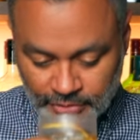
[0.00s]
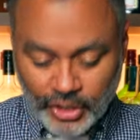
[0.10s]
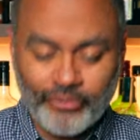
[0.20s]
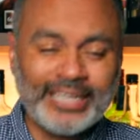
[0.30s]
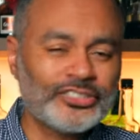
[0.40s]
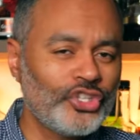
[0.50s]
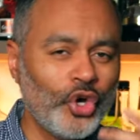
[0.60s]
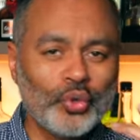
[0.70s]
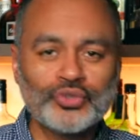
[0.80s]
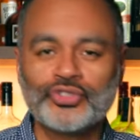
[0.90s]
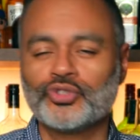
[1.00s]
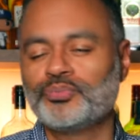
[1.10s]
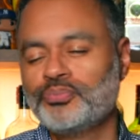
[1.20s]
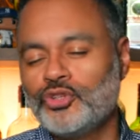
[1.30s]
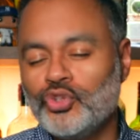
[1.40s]
Oh, right the nose, those
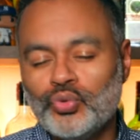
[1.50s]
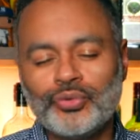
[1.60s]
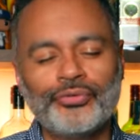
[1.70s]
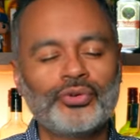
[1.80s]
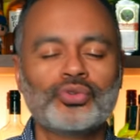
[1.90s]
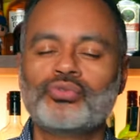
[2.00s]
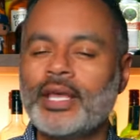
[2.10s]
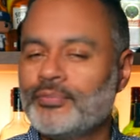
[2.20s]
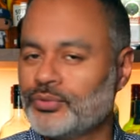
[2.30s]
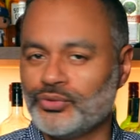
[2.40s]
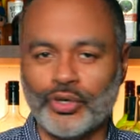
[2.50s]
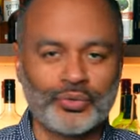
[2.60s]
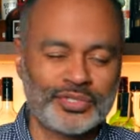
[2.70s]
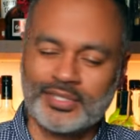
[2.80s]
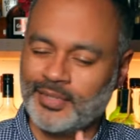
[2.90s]
beautiful grapefruit
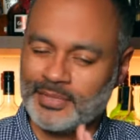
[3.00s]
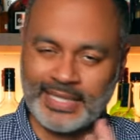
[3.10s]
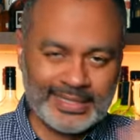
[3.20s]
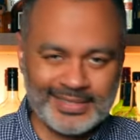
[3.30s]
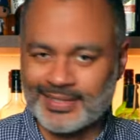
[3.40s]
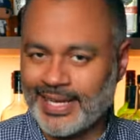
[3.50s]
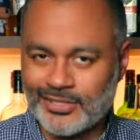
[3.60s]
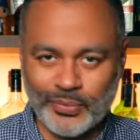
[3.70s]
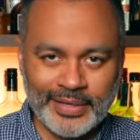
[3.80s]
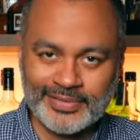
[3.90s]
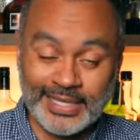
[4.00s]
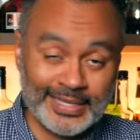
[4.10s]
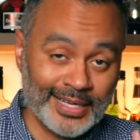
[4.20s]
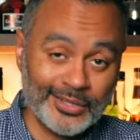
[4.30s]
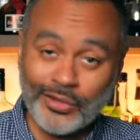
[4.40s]
notes. I mean, that's a nice way of
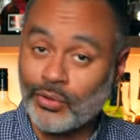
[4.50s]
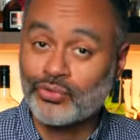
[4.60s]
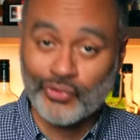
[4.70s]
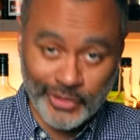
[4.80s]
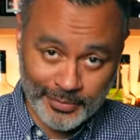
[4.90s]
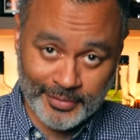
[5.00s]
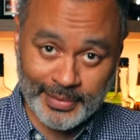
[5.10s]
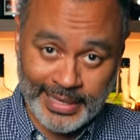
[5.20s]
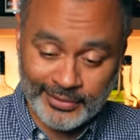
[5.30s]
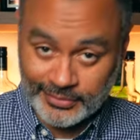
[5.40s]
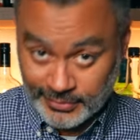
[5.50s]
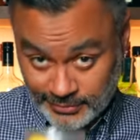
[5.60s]
saying, hello, drink me, pal.